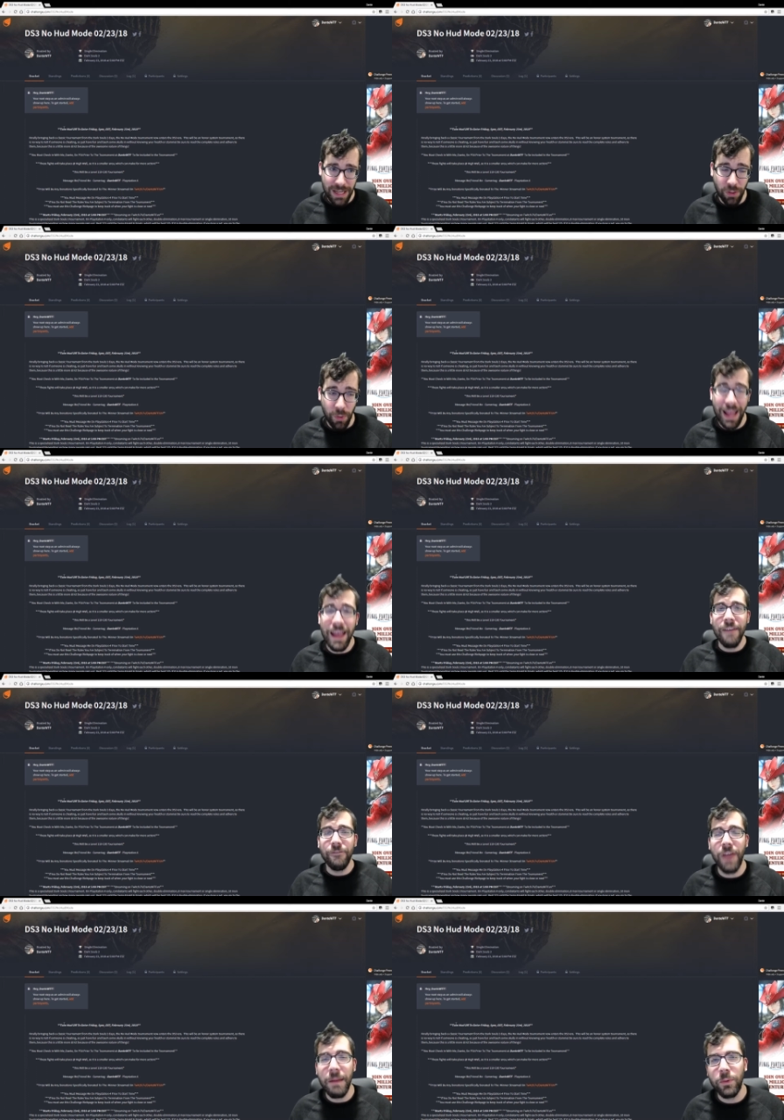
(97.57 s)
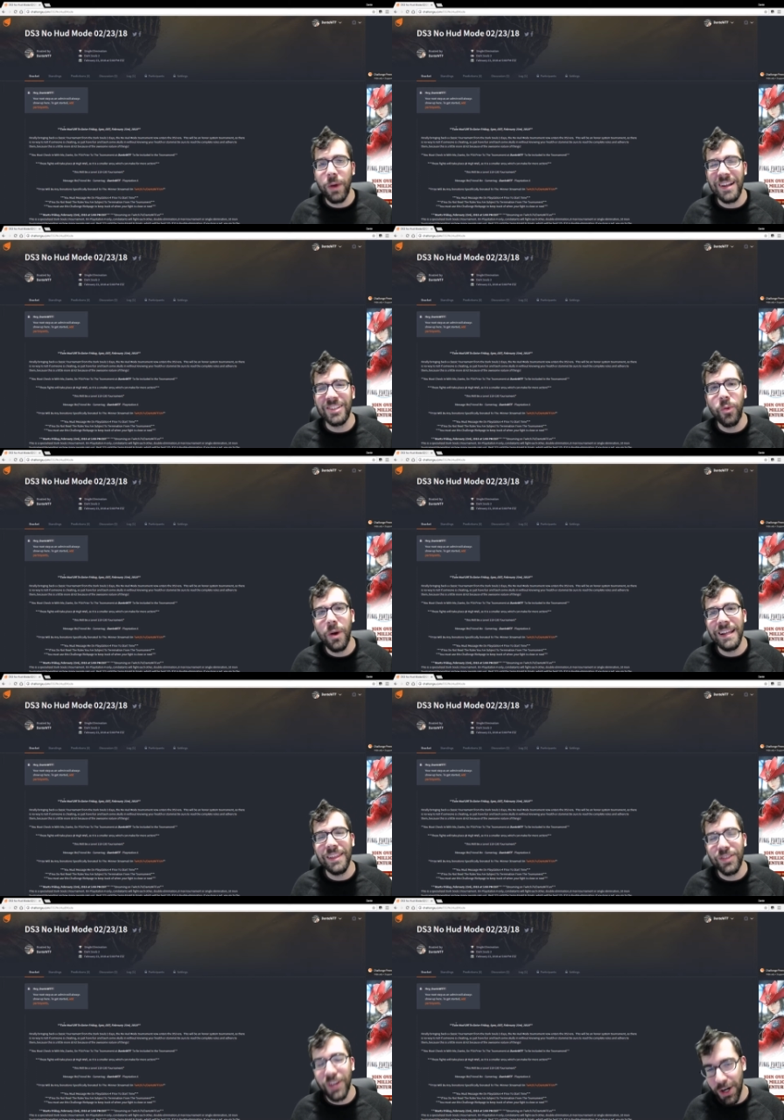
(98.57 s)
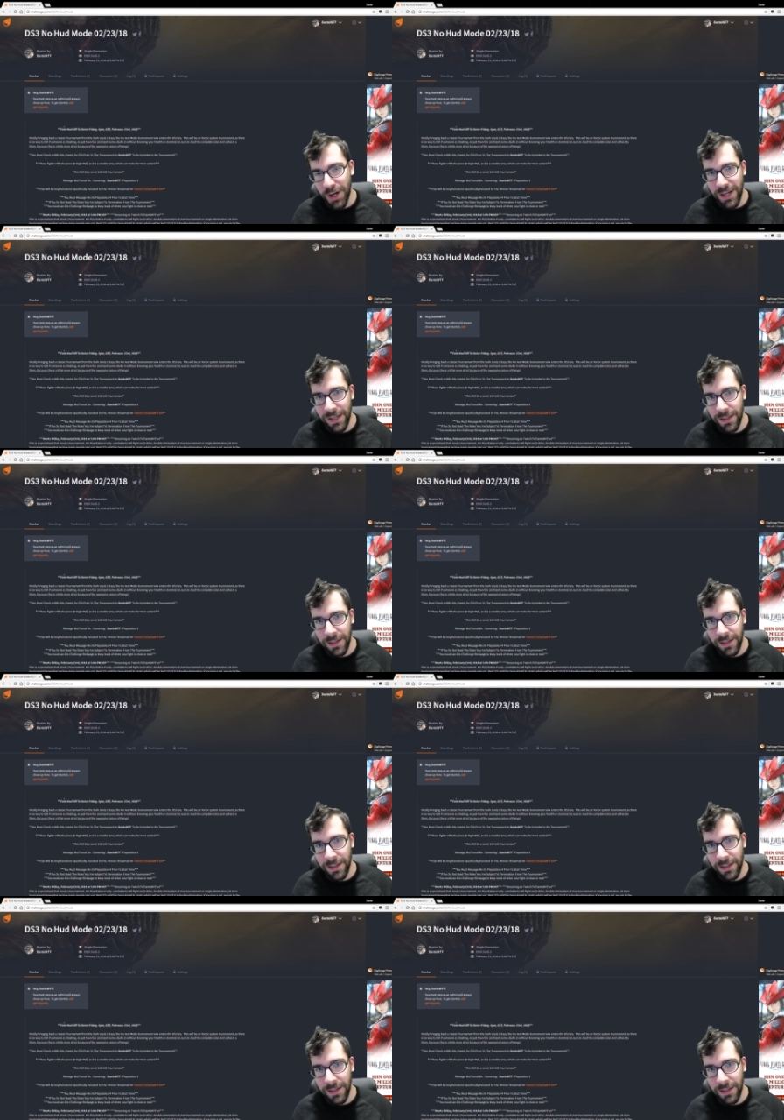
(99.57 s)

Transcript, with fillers: Either way, February twenty-third,